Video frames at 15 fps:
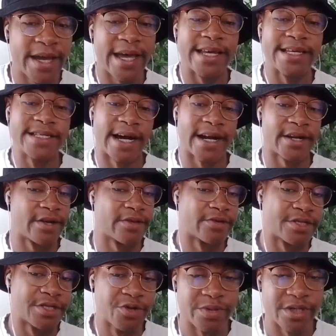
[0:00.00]
He's got
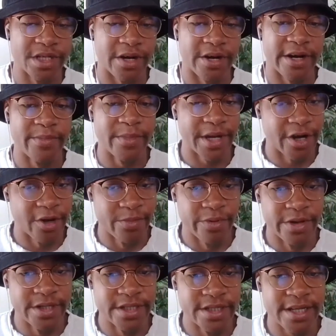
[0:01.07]
another superstar in Mikal
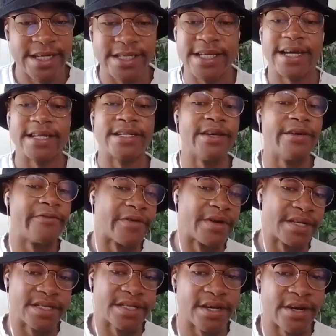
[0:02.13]
Bridges. He's got
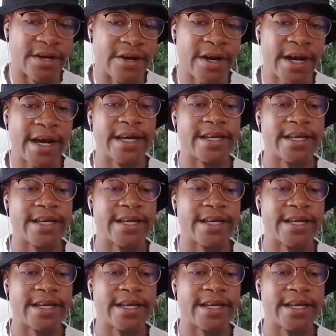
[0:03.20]
defense there.